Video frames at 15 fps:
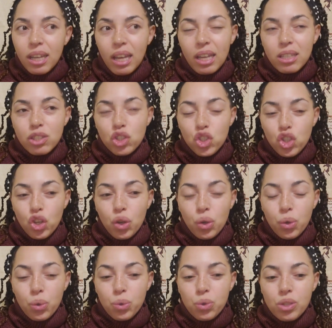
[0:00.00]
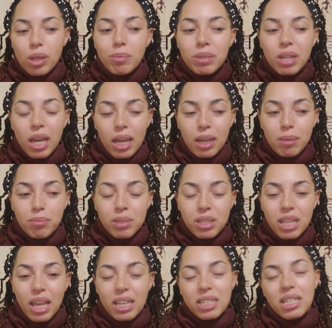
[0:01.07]
And so sometimes
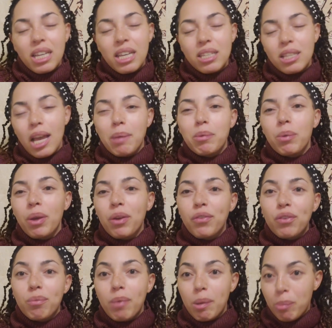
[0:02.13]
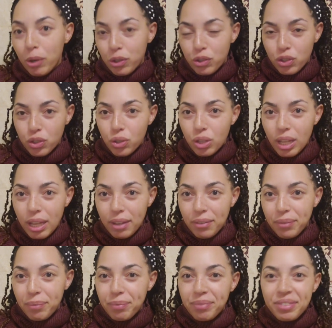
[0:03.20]
that can take time away from my personal life.
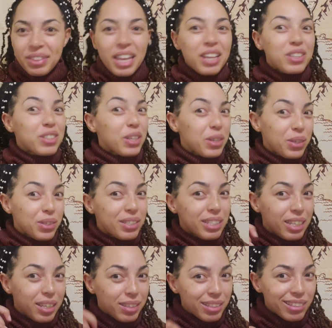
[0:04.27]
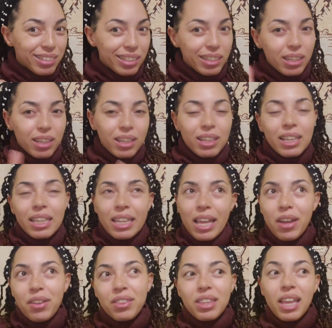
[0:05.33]
So you see,
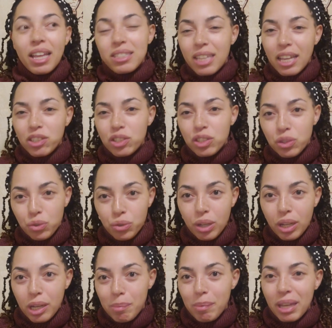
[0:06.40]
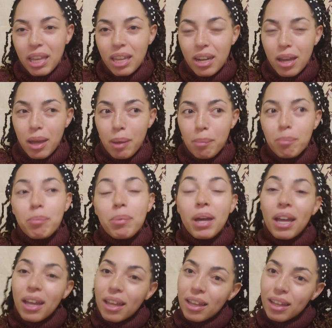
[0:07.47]
now that's actually true, I didn't make it up,
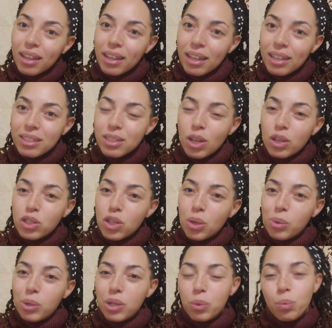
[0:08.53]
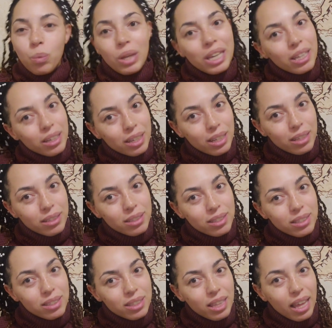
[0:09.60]
but it's also a weakness
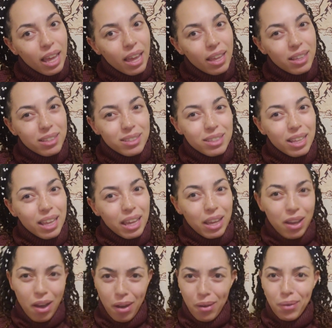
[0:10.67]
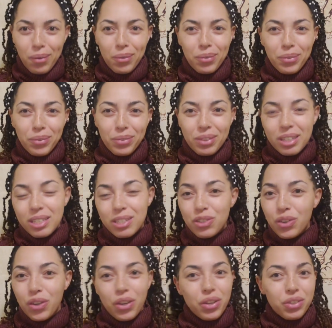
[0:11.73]
that is like, oh, this
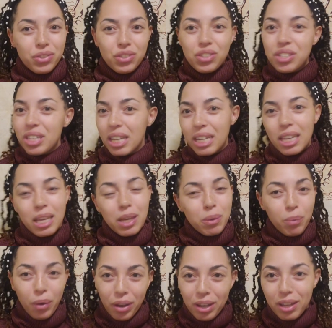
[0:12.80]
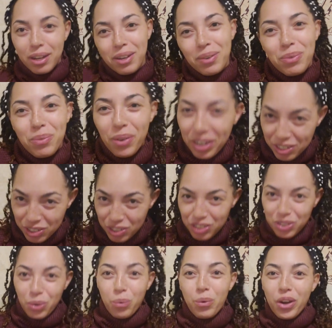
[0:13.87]
girl, she's gonna keep working and working, she's
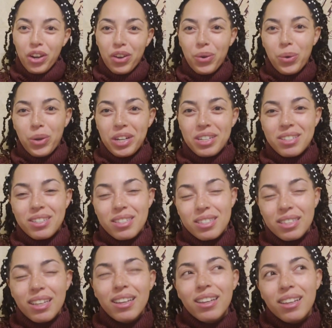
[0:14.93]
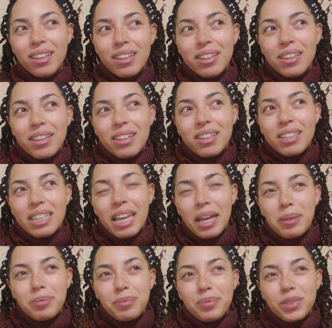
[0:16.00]
a workhorse.
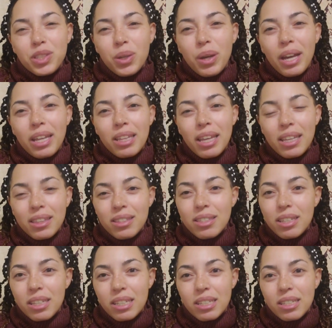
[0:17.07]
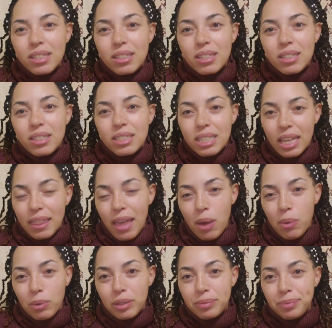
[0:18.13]
Yeah, so I like to say that
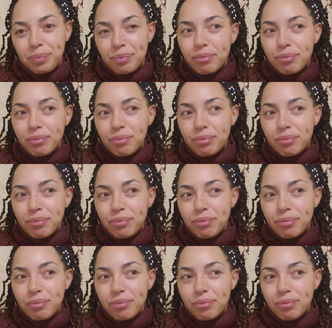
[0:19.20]
one.